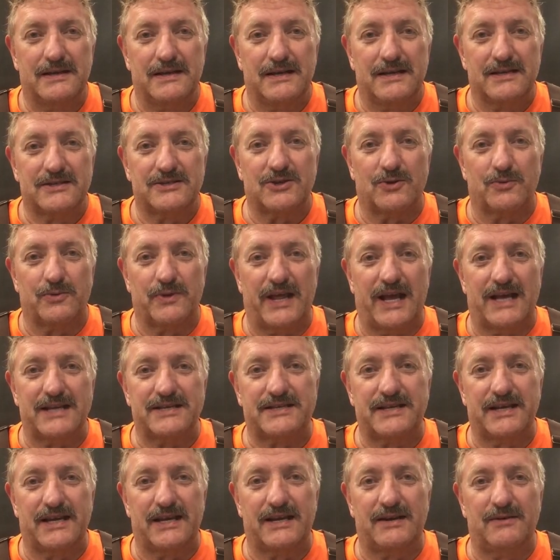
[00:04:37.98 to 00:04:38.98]
So with that
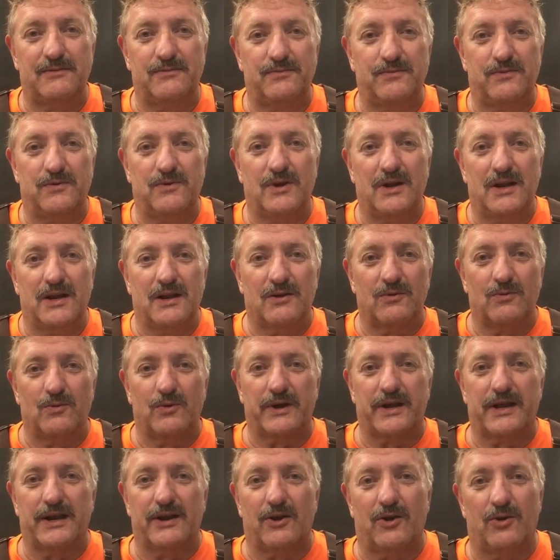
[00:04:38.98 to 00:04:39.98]
said,
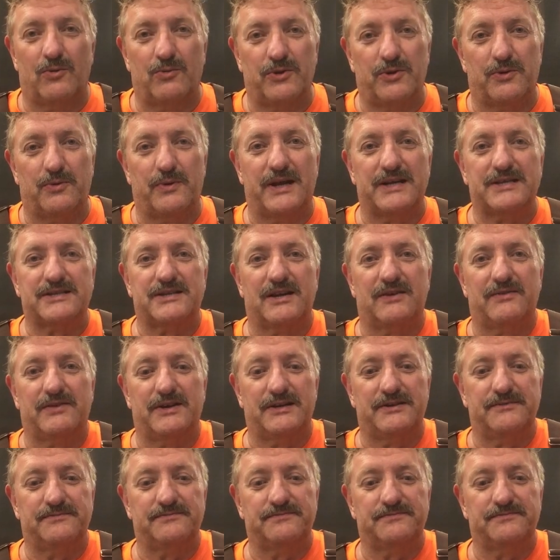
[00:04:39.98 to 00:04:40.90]
we'll get on with the rest of it.